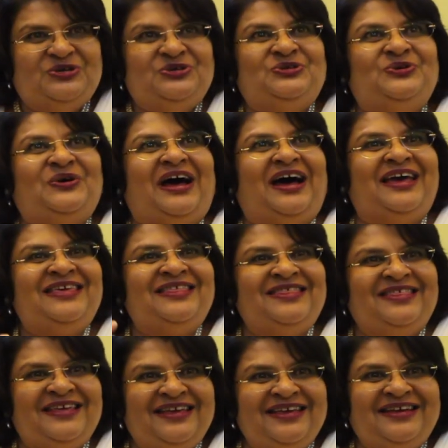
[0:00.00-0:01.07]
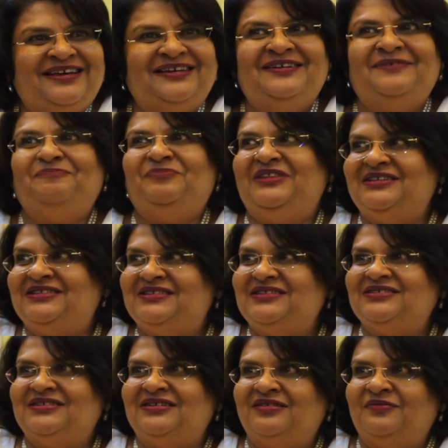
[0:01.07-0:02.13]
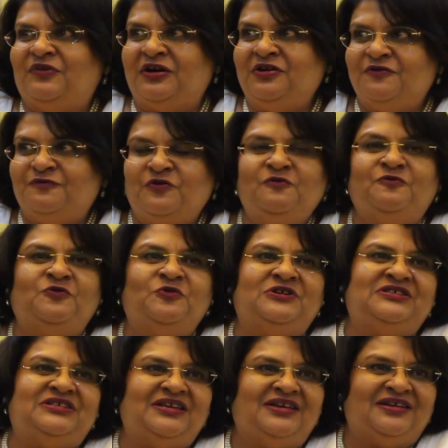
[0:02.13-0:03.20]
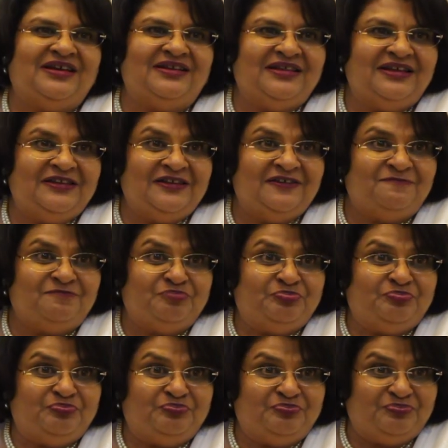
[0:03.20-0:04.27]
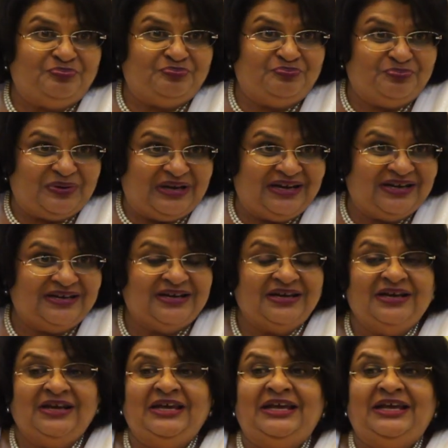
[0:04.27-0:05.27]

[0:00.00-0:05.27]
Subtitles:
So I think this is a wonderful focus area that they've picked.